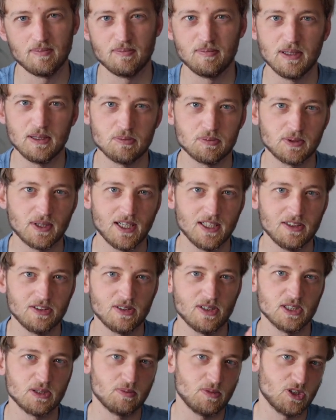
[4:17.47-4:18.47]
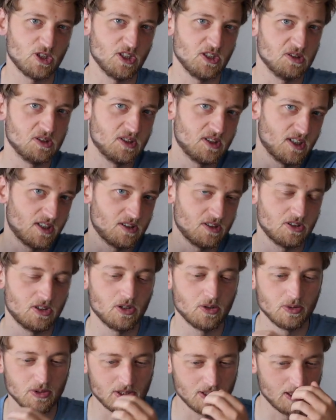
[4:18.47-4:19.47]
bit brighter, especially the dark
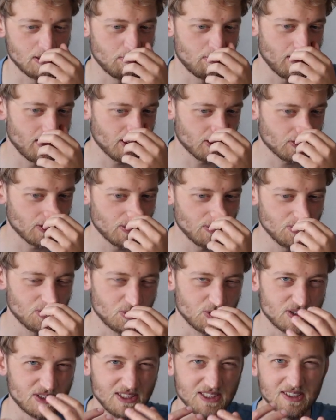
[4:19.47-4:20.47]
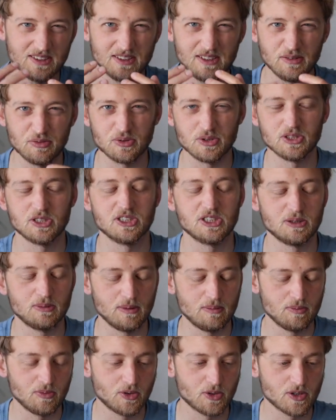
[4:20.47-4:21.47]
tones in the background, to see the differences a
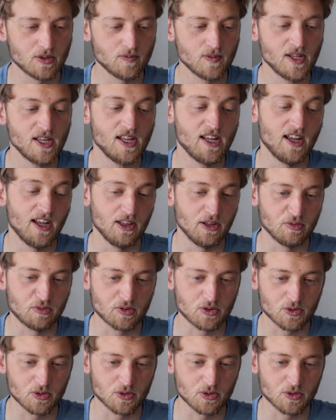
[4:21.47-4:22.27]
bit more. And of